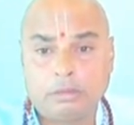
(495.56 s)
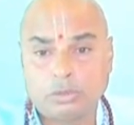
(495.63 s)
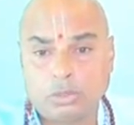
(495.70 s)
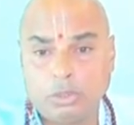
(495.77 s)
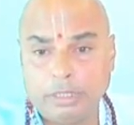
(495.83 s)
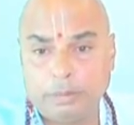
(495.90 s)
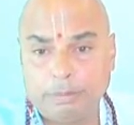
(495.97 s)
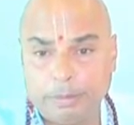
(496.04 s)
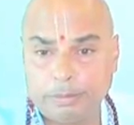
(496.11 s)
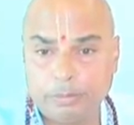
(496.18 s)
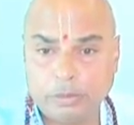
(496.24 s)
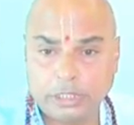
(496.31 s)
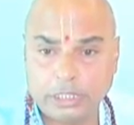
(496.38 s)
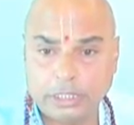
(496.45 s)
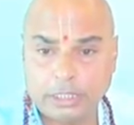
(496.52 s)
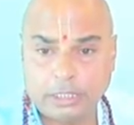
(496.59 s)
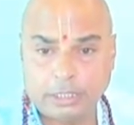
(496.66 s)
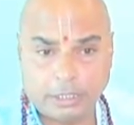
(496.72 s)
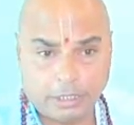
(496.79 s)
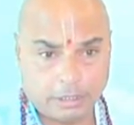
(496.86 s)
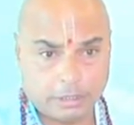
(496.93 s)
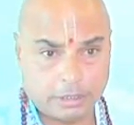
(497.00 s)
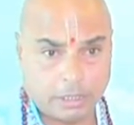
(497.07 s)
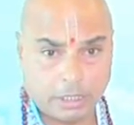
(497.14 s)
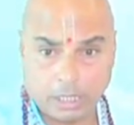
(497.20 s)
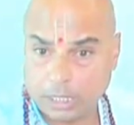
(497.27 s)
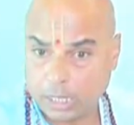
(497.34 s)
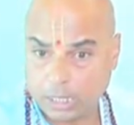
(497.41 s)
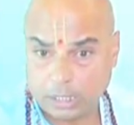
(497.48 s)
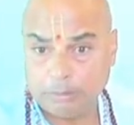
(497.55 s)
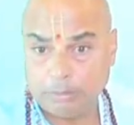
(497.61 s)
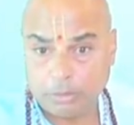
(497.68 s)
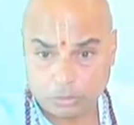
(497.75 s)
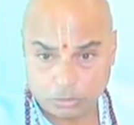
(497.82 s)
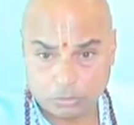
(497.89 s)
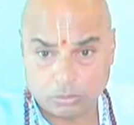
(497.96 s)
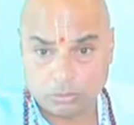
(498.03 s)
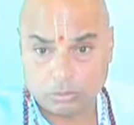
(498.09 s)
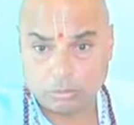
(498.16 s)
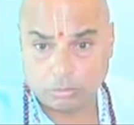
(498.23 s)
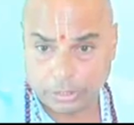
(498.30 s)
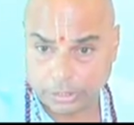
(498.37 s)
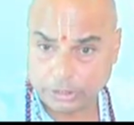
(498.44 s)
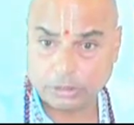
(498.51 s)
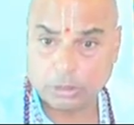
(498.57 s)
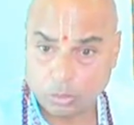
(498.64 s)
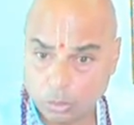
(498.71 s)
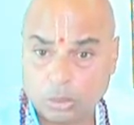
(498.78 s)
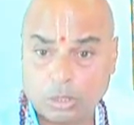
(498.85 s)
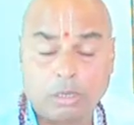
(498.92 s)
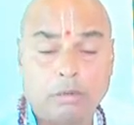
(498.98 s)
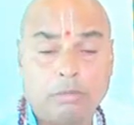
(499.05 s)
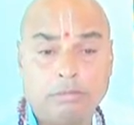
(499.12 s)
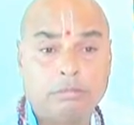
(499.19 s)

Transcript: So many people say that they are unable to read the goal.